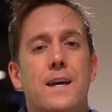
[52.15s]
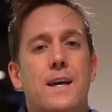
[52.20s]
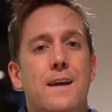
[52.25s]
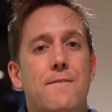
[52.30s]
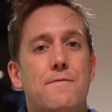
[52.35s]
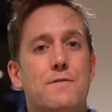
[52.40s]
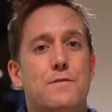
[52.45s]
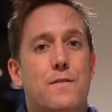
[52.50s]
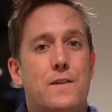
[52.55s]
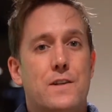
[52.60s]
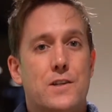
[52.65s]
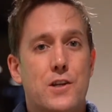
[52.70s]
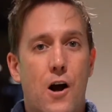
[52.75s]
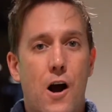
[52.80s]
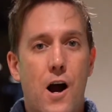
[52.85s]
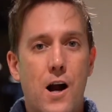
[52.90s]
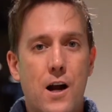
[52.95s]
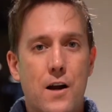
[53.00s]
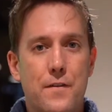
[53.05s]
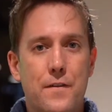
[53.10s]
If it's
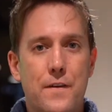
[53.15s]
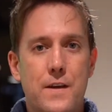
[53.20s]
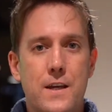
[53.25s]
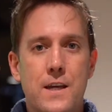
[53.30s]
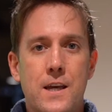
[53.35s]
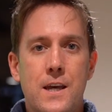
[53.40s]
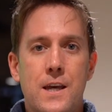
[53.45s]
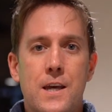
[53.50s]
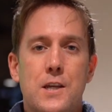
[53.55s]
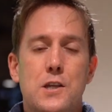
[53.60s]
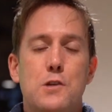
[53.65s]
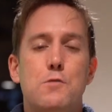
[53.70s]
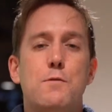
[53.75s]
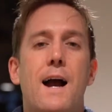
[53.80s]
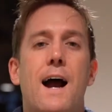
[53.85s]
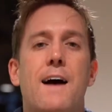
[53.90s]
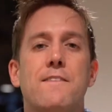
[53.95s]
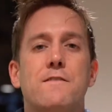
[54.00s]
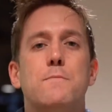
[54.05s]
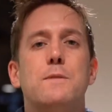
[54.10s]
photography, you
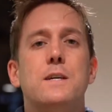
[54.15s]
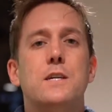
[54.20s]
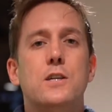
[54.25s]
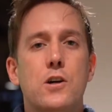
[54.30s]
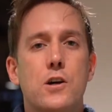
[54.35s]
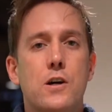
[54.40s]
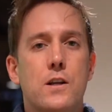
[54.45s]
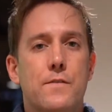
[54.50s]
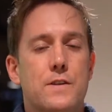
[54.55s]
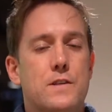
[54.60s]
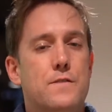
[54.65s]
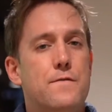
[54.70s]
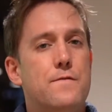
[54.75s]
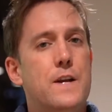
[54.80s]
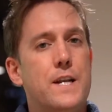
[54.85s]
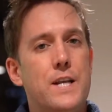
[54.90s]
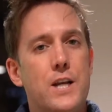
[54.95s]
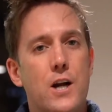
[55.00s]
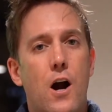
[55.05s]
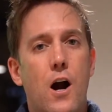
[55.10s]
have to be good. If it's
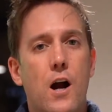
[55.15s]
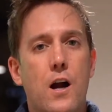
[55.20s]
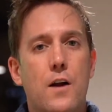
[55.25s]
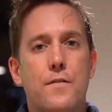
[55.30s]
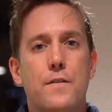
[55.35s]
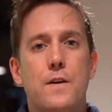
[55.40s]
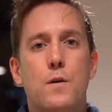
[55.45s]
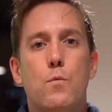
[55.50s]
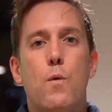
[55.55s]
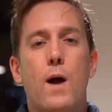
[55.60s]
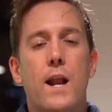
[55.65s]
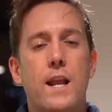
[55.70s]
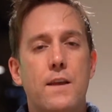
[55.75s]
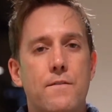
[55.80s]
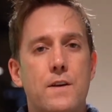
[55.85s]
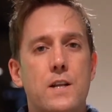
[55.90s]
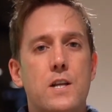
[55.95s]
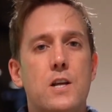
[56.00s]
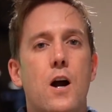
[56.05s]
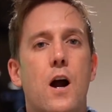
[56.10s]
videography, wedding
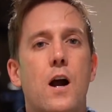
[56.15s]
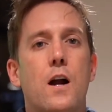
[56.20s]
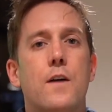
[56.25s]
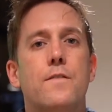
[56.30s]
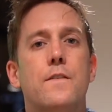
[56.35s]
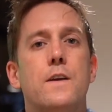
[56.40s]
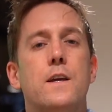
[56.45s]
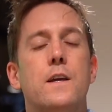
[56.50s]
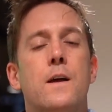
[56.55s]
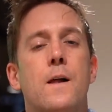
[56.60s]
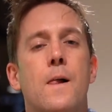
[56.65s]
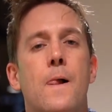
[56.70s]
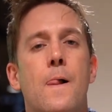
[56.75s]
videography,